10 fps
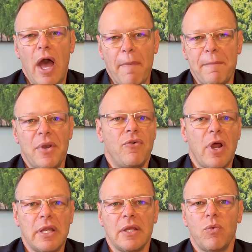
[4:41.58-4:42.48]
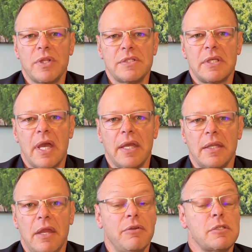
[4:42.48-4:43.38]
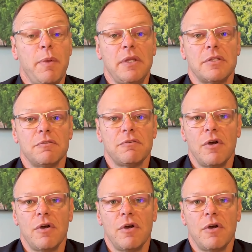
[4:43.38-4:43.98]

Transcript: up and running once again, irrespective